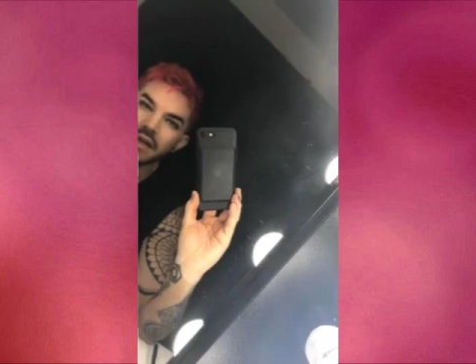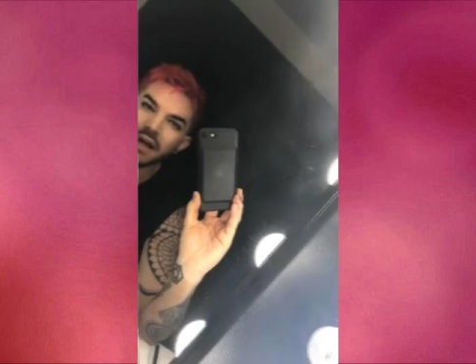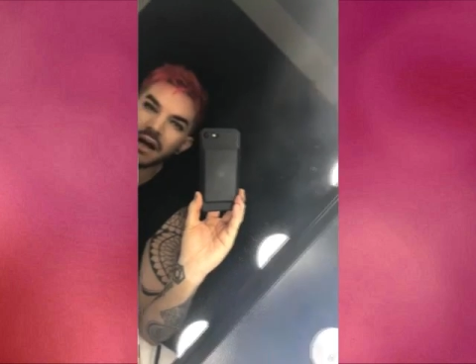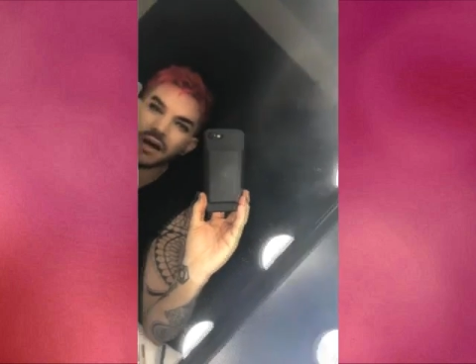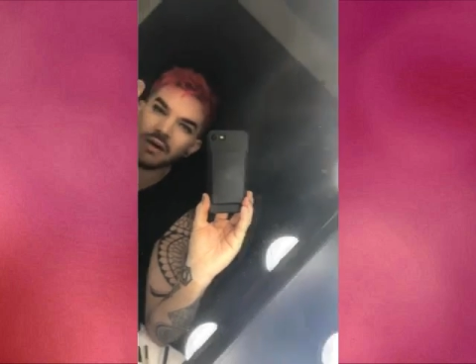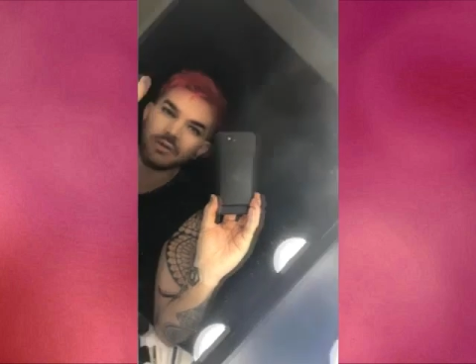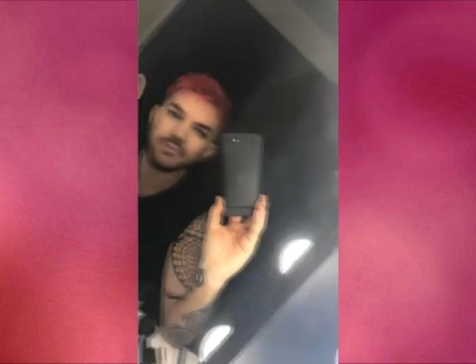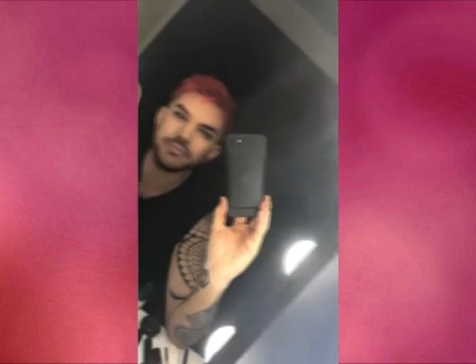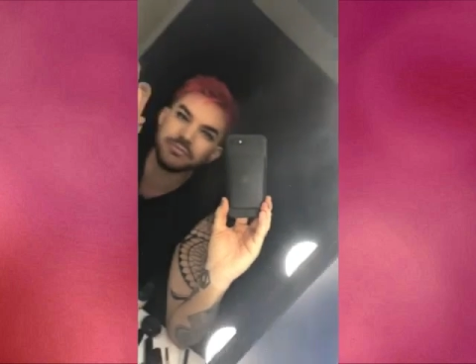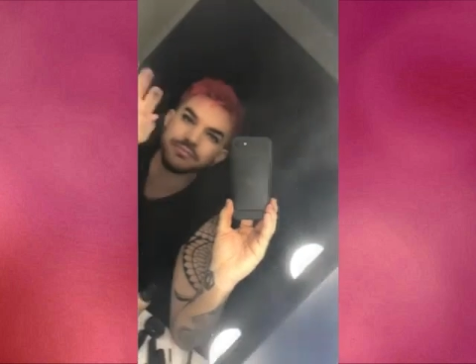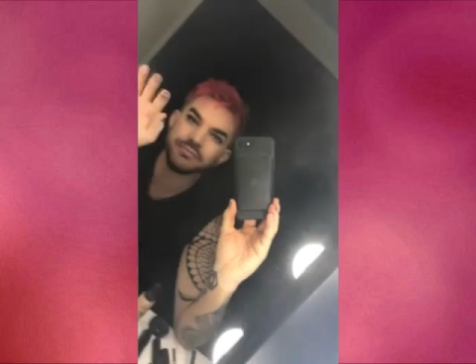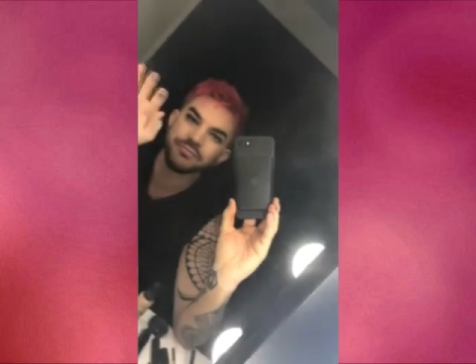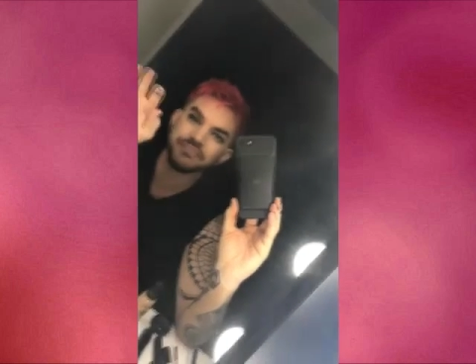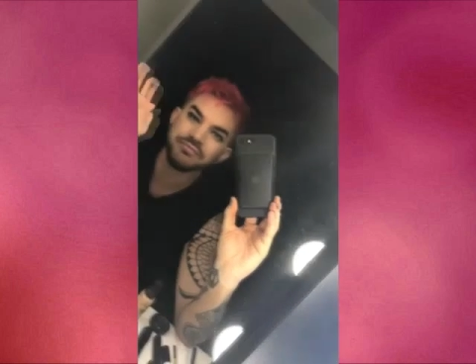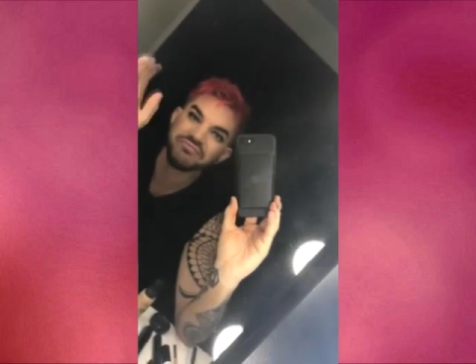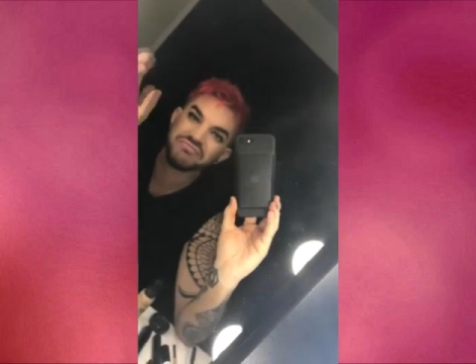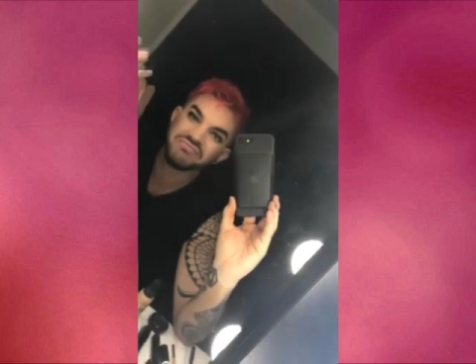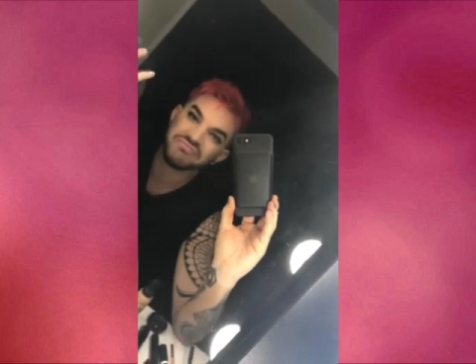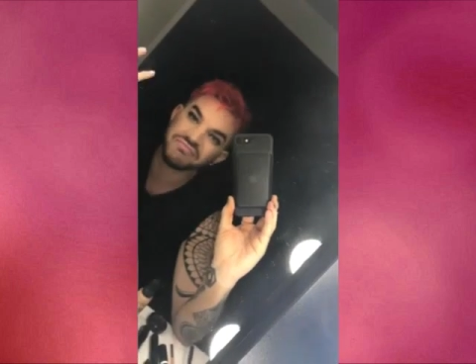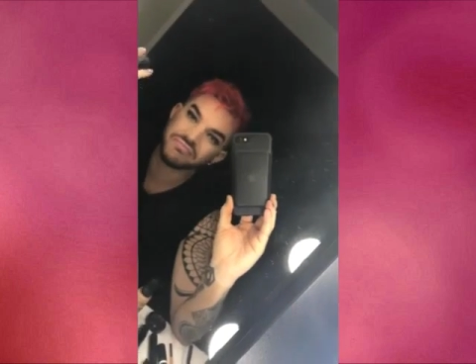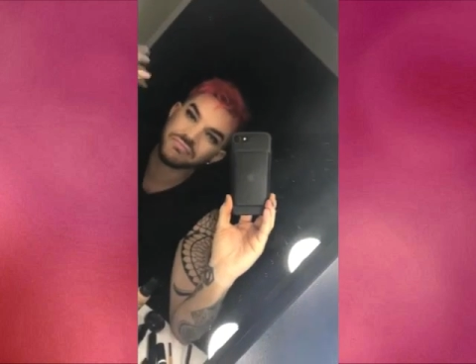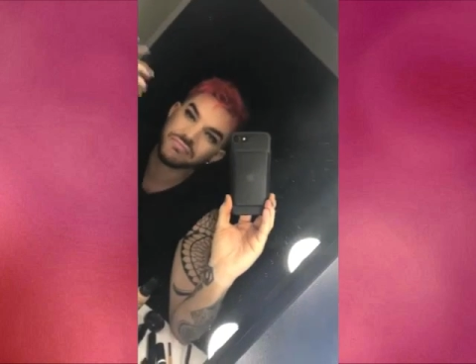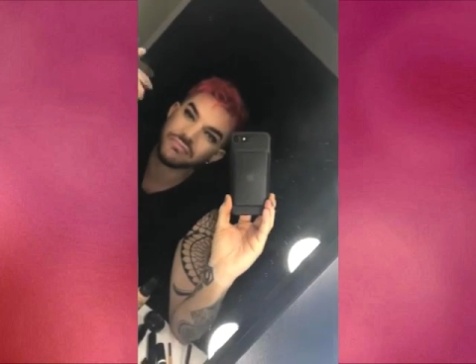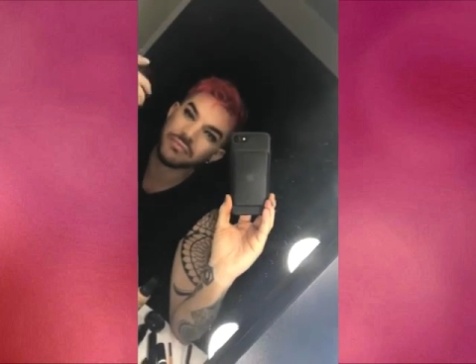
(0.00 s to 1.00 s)
out.
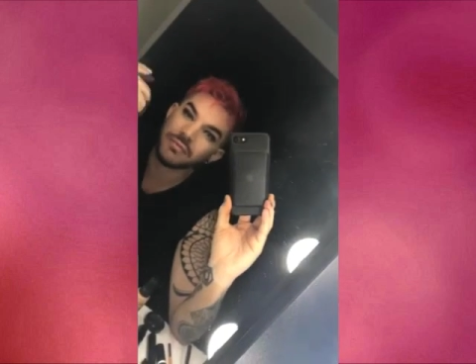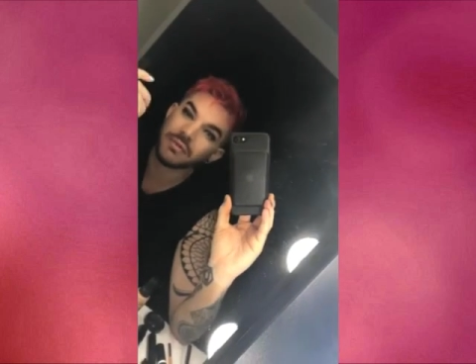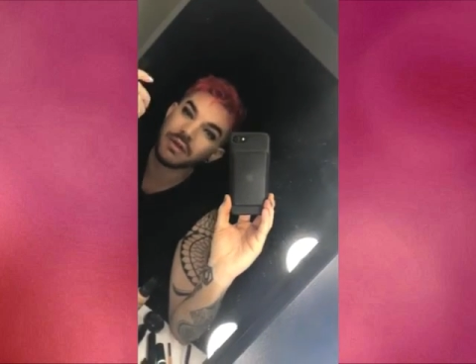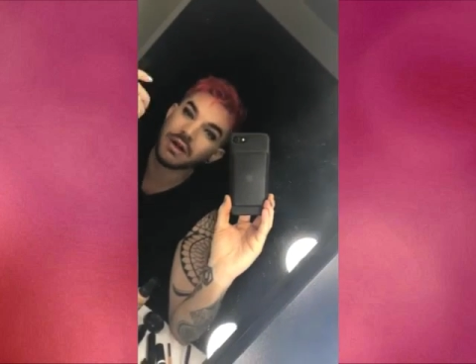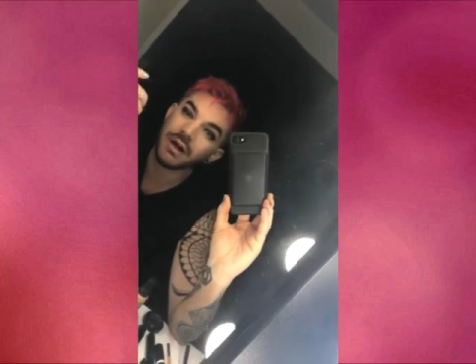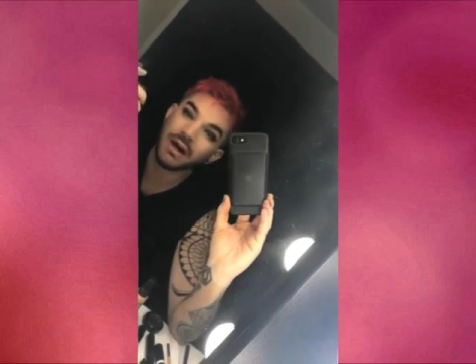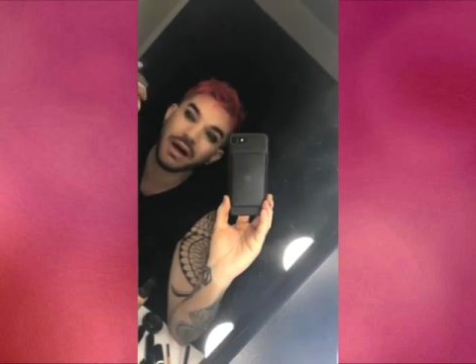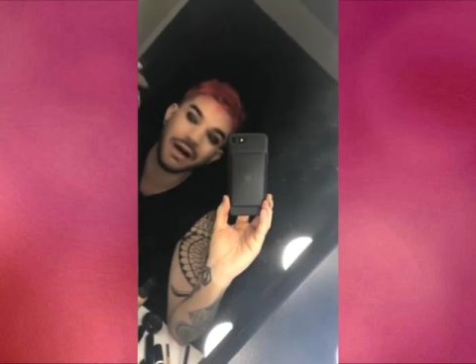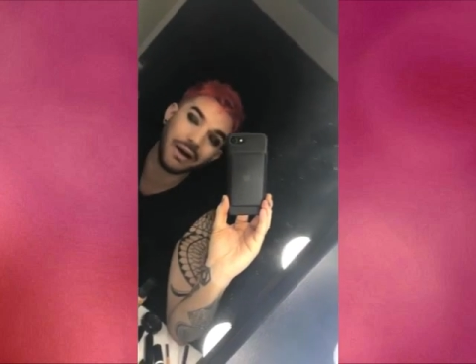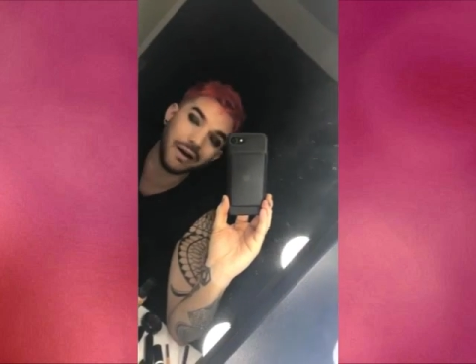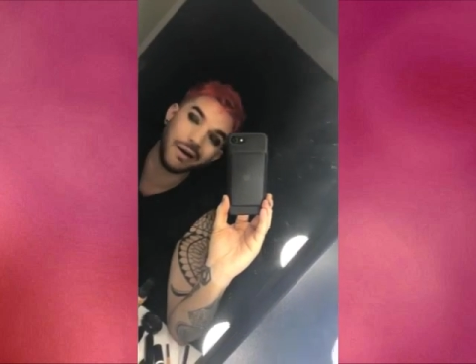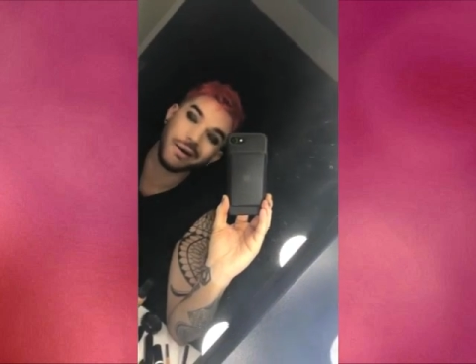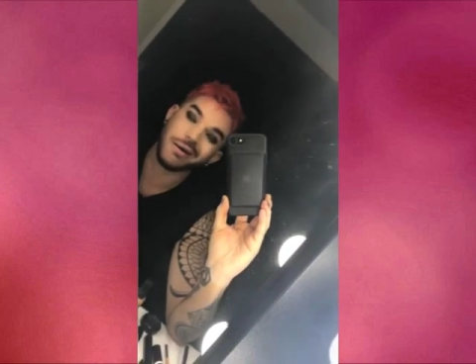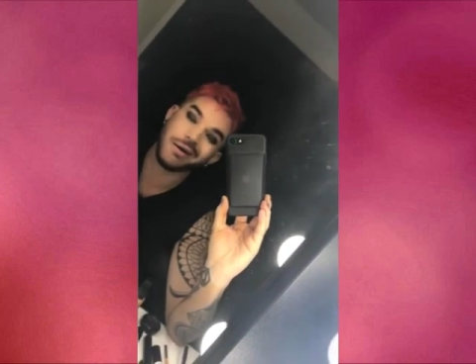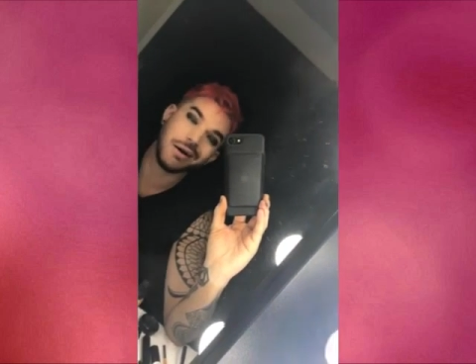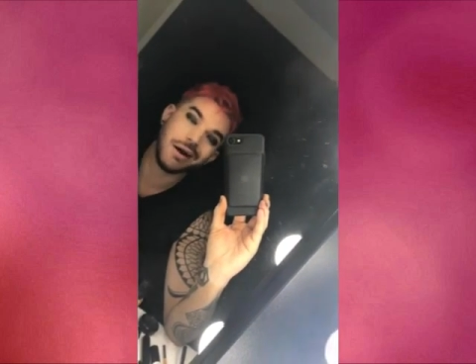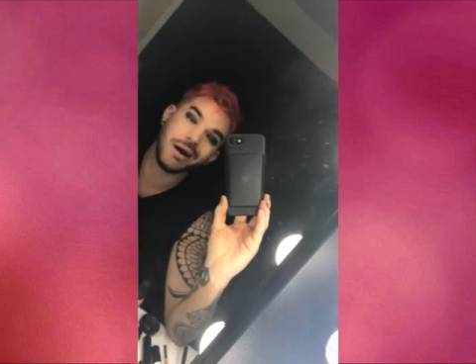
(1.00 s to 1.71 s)
I don't know.